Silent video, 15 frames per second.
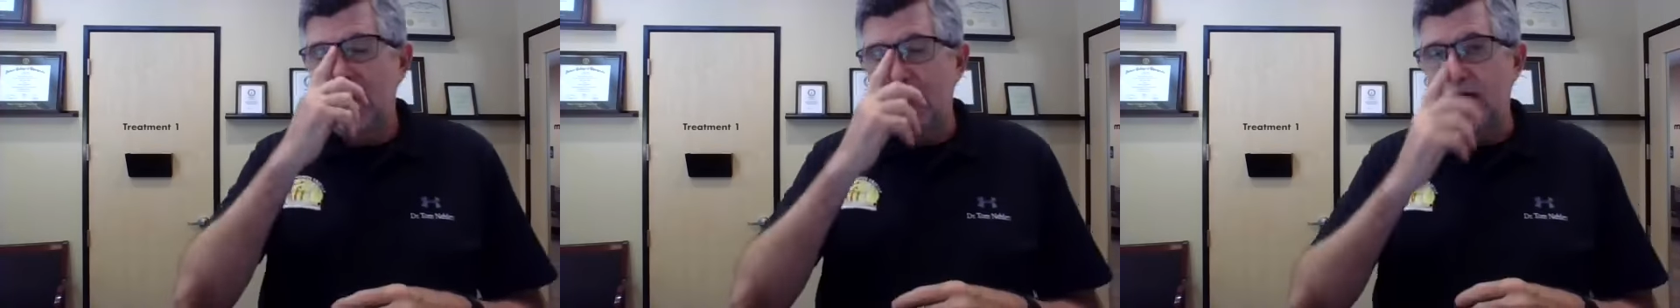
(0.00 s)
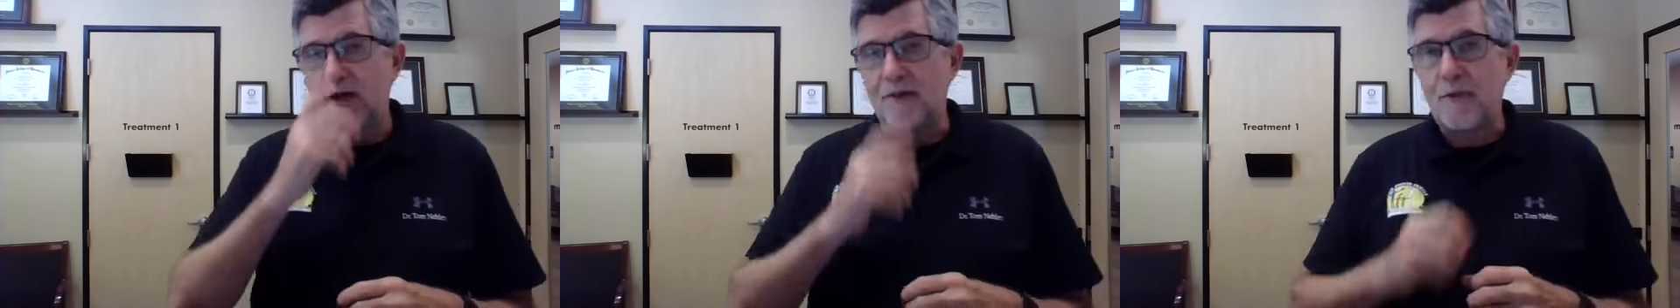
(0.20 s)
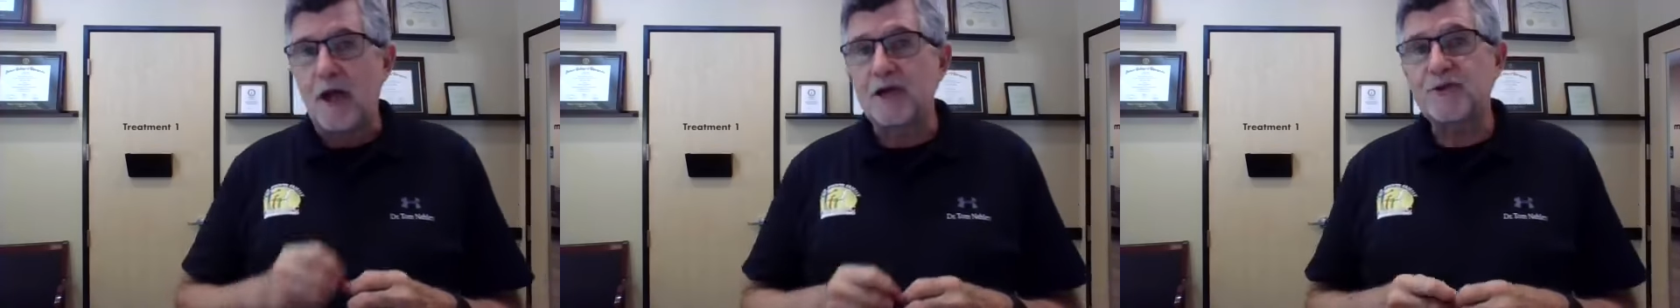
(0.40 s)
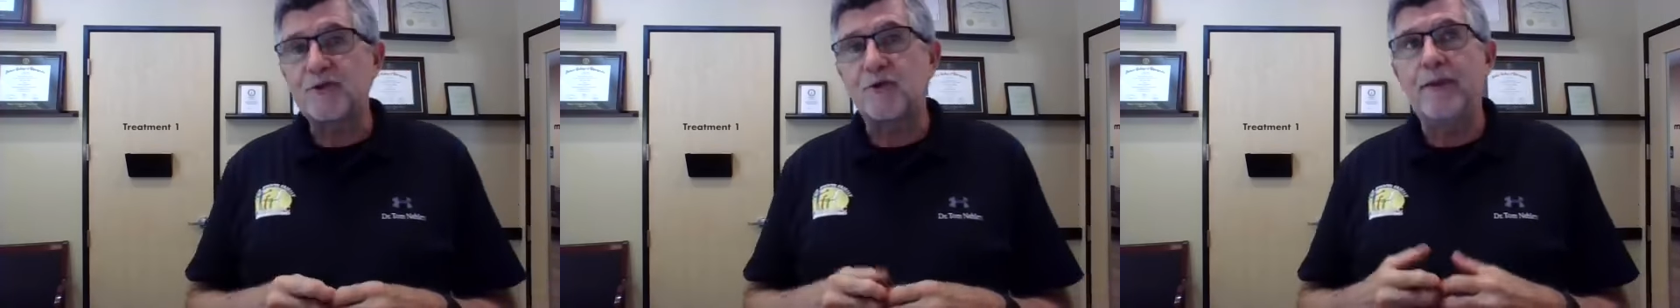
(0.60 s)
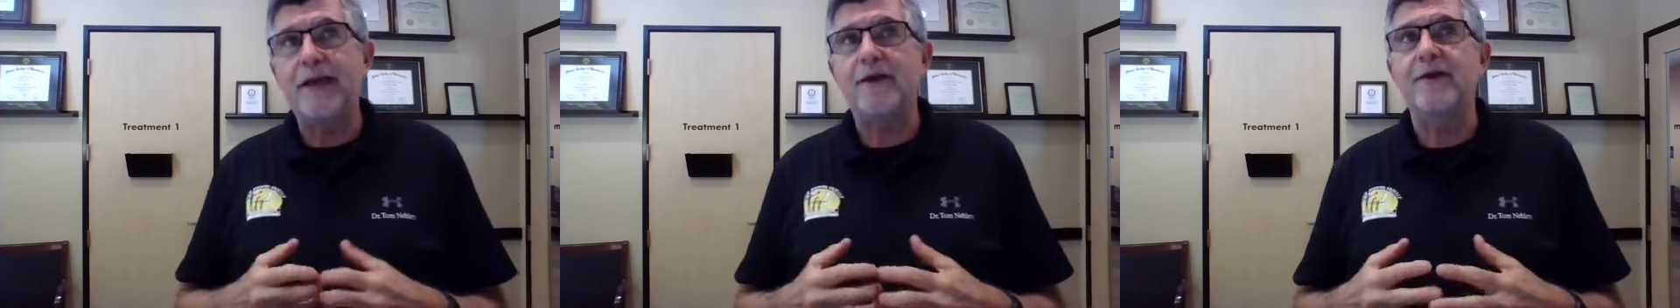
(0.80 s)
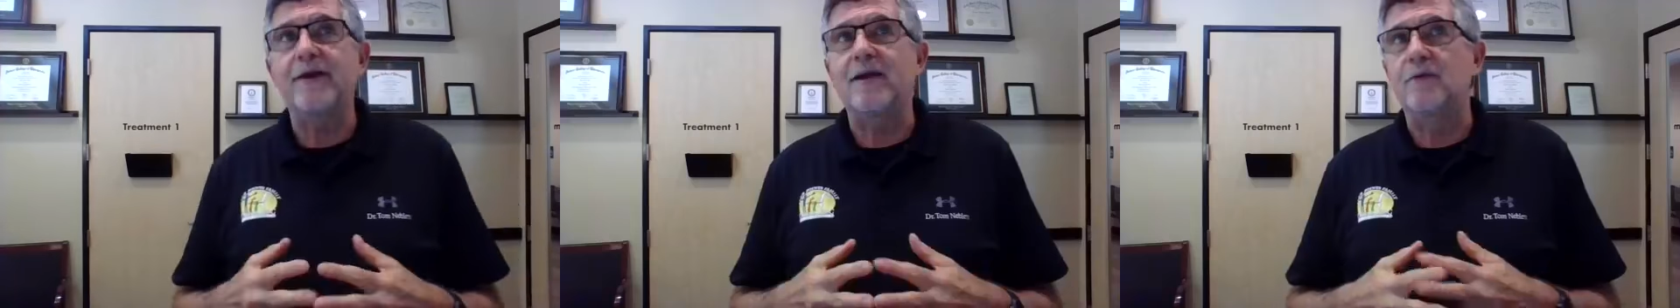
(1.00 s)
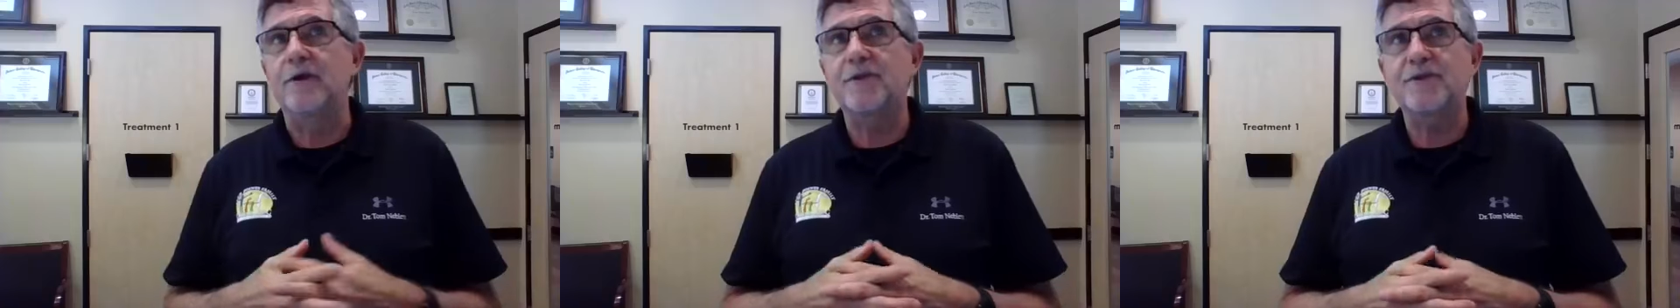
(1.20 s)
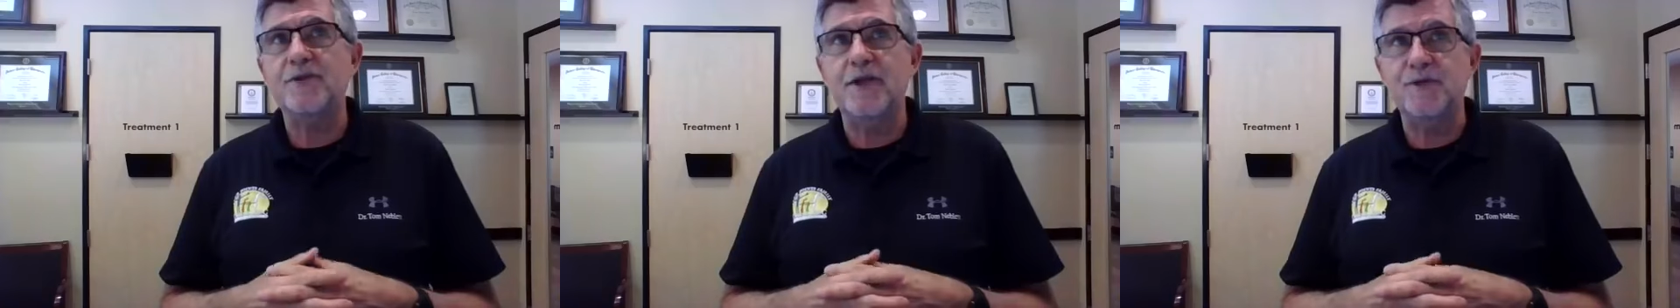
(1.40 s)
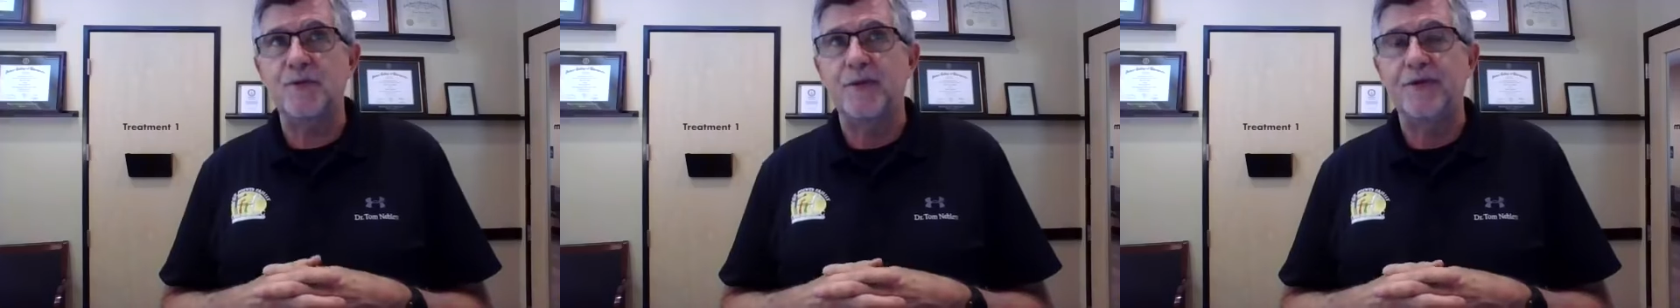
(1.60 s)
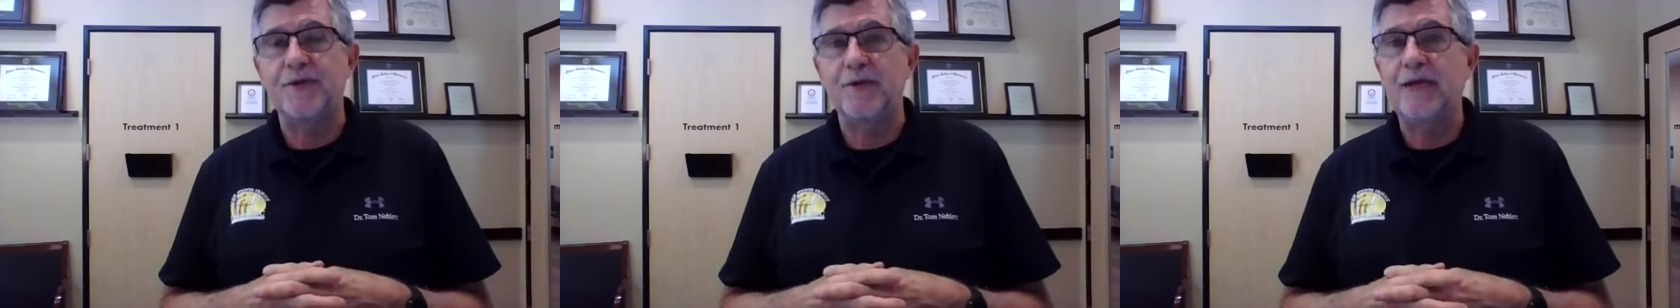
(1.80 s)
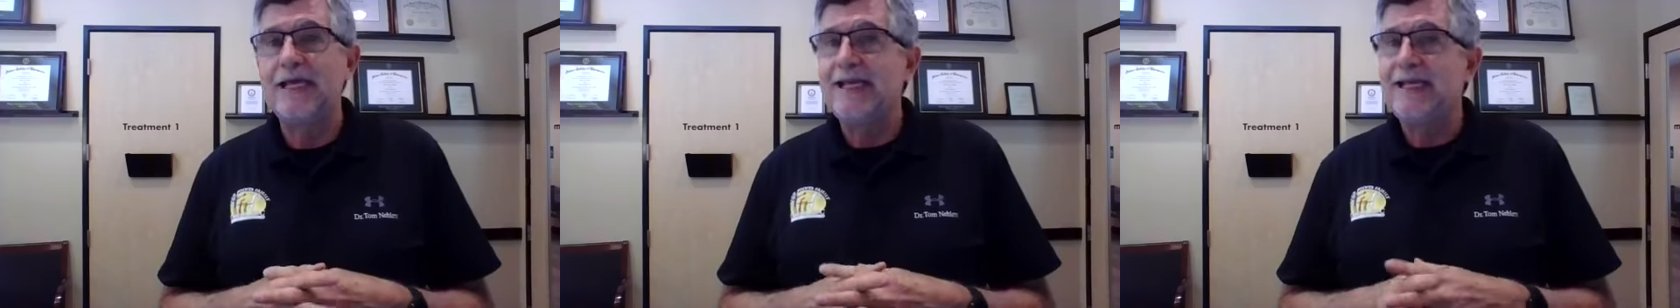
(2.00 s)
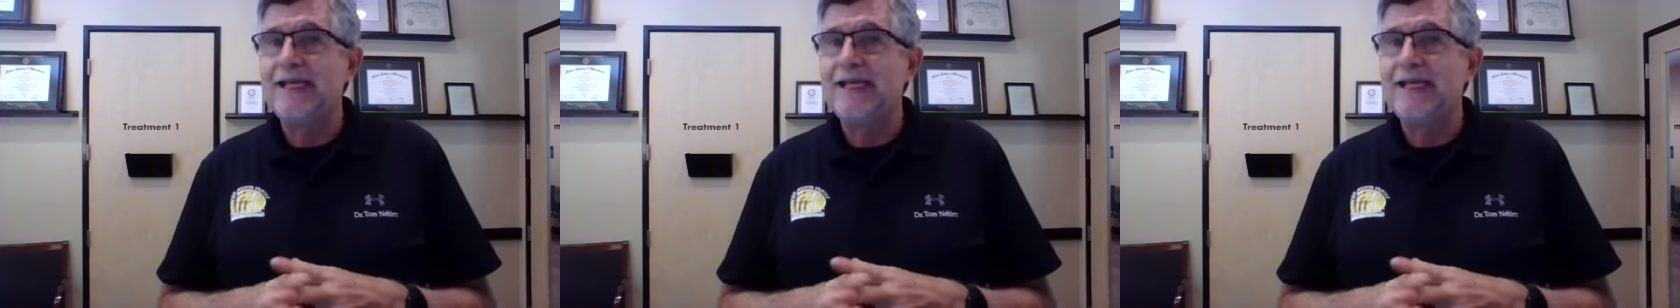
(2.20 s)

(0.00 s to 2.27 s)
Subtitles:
postural pattern I want to discuss with you.